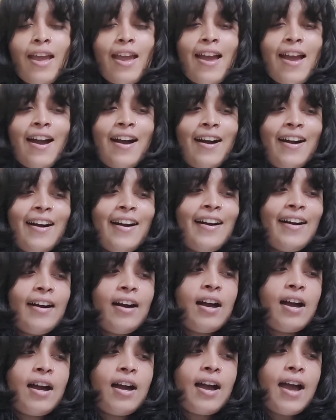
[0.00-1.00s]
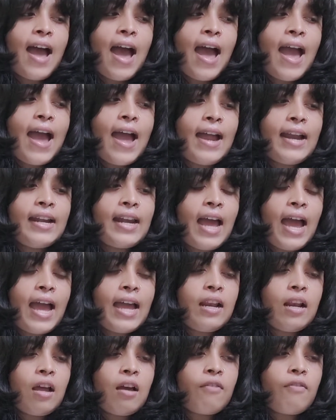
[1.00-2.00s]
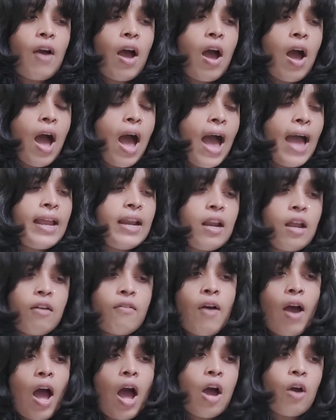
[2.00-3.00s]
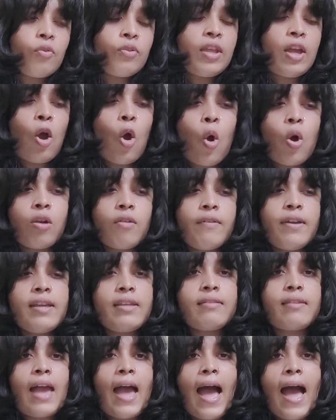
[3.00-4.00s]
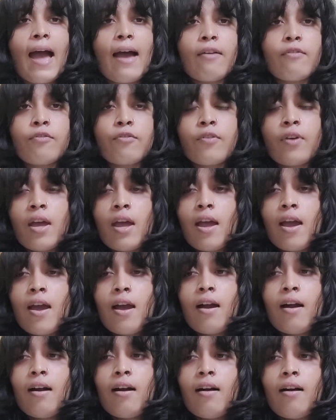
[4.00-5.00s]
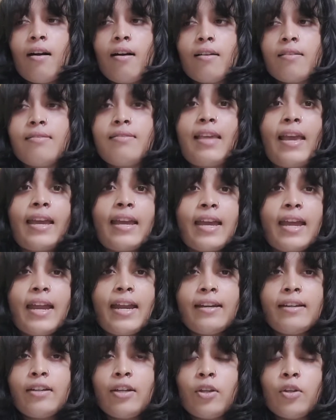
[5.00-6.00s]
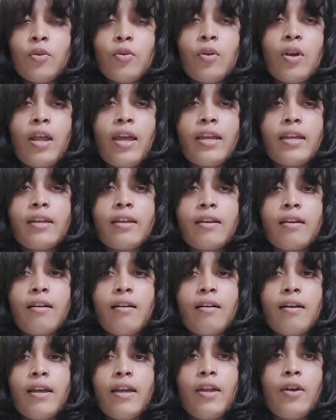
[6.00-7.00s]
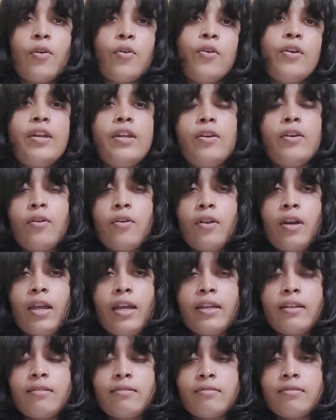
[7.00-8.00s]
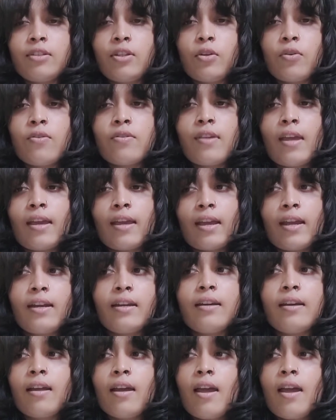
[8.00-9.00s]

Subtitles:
And I love how they always have second, you know, like, heroine, or like, you know, second